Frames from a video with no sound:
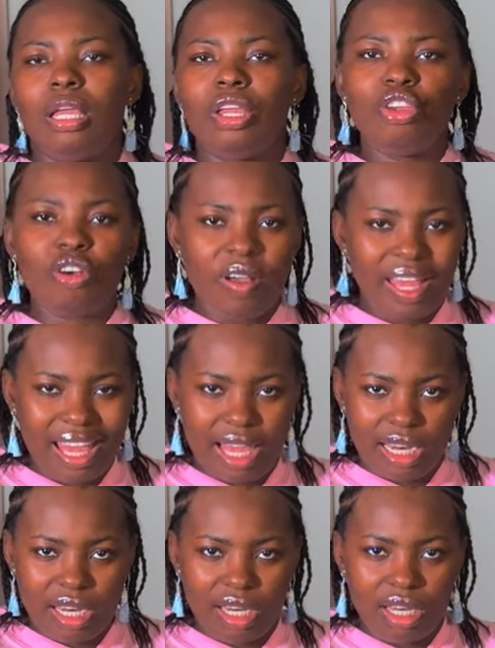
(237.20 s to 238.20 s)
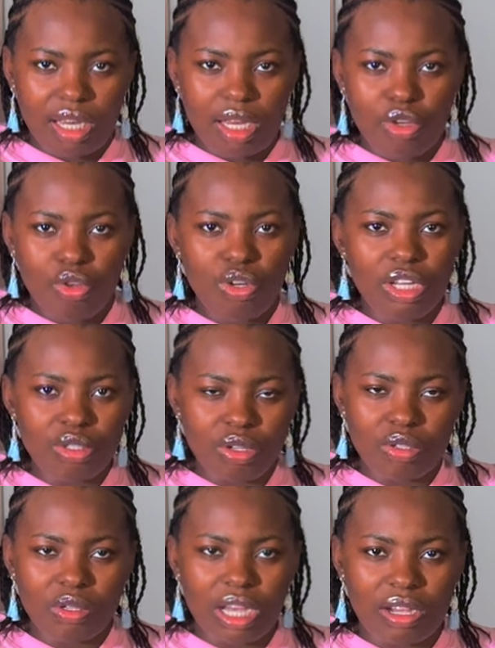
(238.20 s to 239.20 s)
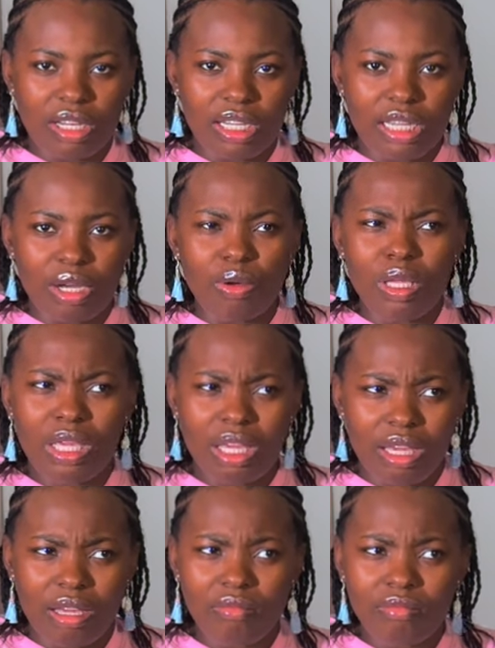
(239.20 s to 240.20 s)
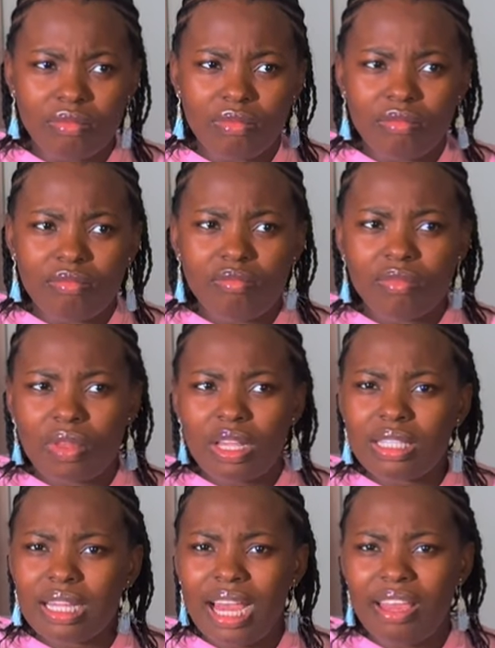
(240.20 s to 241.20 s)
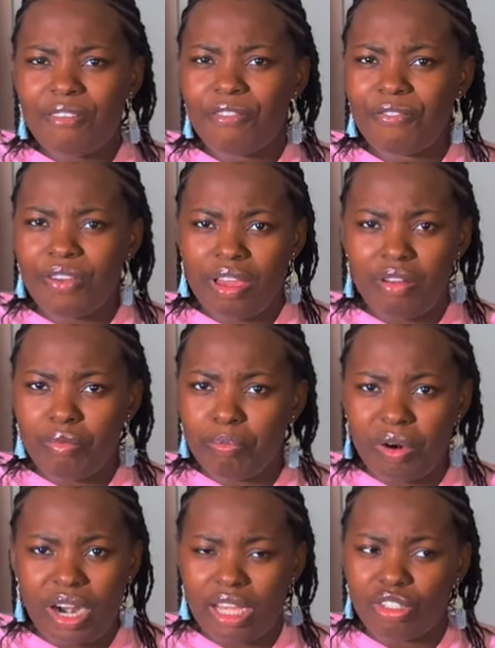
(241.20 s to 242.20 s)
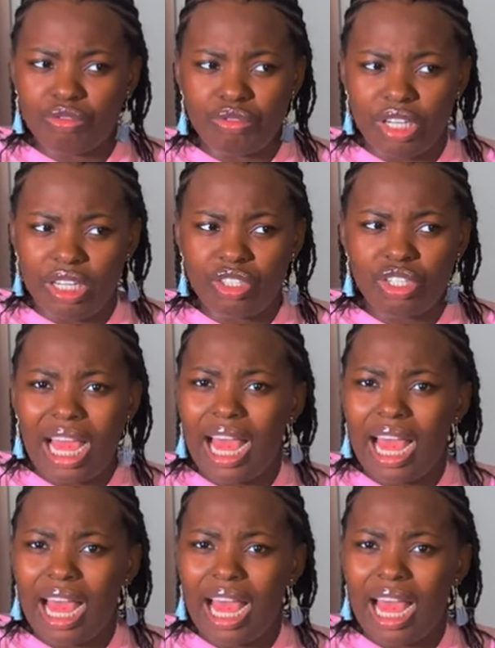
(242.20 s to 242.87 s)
In your head, you need to also calculate that, okay, is that a fair price range?